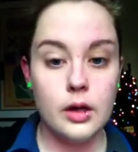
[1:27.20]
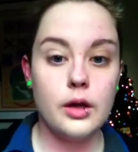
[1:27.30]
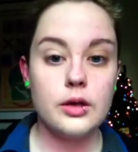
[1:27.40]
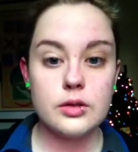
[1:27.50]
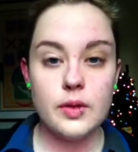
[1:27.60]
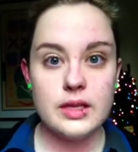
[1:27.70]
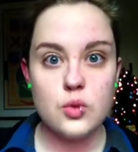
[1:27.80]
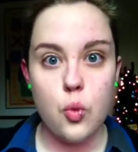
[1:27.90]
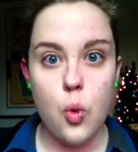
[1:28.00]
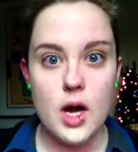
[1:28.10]
So that's
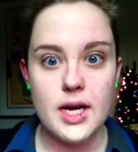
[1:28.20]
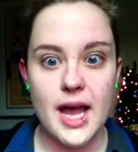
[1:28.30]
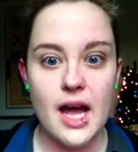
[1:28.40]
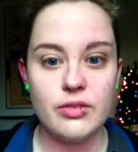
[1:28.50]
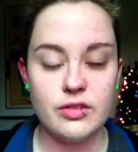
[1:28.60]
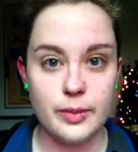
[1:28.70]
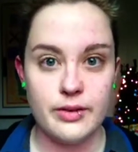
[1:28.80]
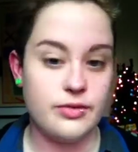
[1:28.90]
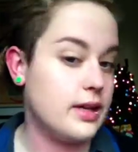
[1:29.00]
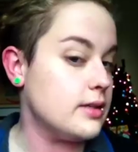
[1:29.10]
one half of my
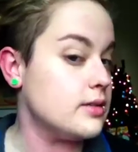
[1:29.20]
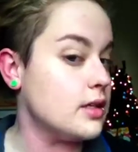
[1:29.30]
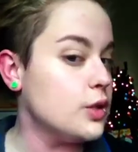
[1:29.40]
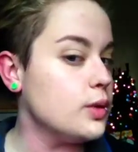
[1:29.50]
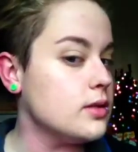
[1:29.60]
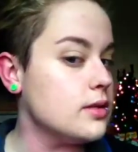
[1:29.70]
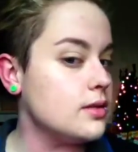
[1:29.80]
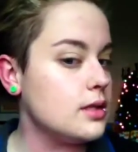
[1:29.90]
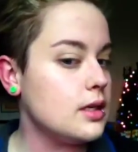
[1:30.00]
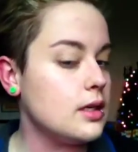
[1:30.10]
face, and you can
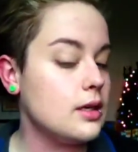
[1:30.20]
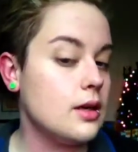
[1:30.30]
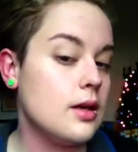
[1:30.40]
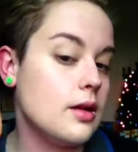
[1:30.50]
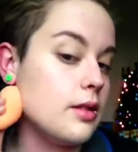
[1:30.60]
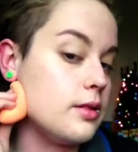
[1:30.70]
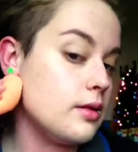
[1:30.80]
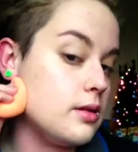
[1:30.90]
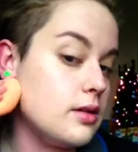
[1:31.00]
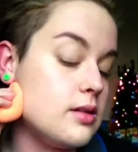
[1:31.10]
see the
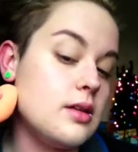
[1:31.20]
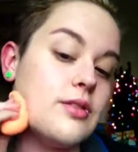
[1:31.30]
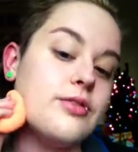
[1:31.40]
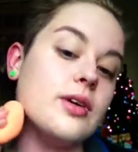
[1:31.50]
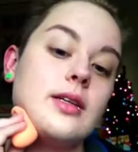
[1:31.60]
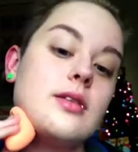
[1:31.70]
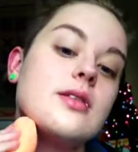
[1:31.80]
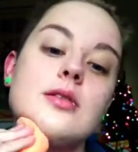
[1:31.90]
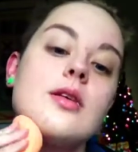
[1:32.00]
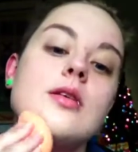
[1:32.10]
difference.